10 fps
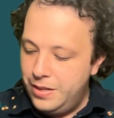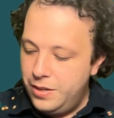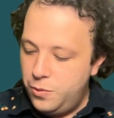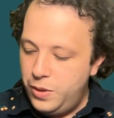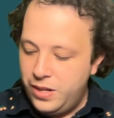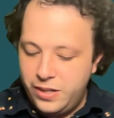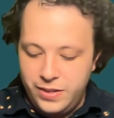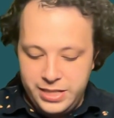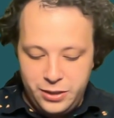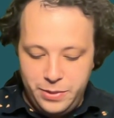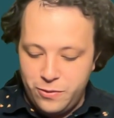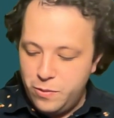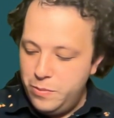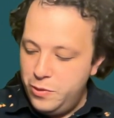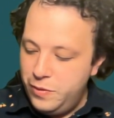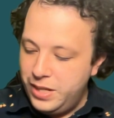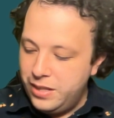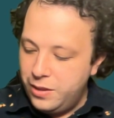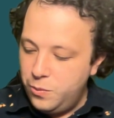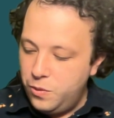We are going to be removing
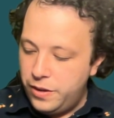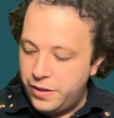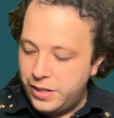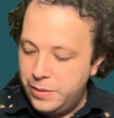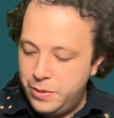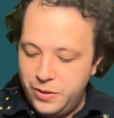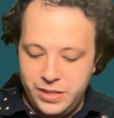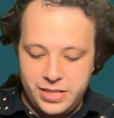the water component.